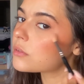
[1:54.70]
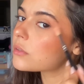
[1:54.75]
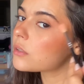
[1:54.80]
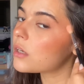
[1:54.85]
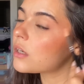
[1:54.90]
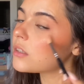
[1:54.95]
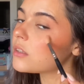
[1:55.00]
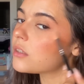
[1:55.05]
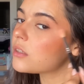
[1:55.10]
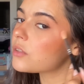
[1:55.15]
I
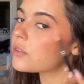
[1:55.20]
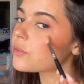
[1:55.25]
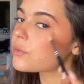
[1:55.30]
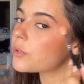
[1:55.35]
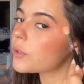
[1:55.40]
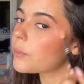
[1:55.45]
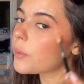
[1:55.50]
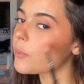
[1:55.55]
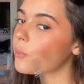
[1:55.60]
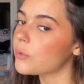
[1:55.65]
didn't
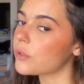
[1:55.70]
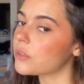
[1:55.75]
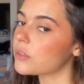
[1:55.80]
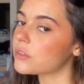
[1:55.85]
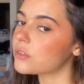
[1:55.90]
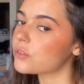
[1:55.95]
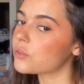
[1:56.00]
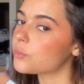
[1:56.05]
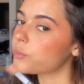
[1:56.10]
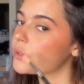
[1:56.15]
remember this
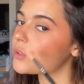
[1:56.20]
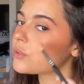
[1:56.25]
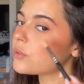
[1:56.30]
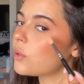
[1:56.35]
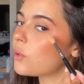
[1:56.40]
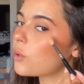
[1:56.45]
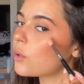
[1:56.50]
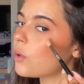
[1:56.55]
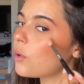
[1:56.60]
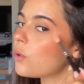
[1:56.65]
to be so
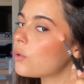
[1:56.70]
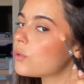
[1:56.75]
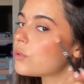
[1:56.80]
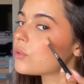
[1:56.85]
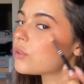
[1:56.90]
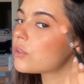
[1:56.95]
gold.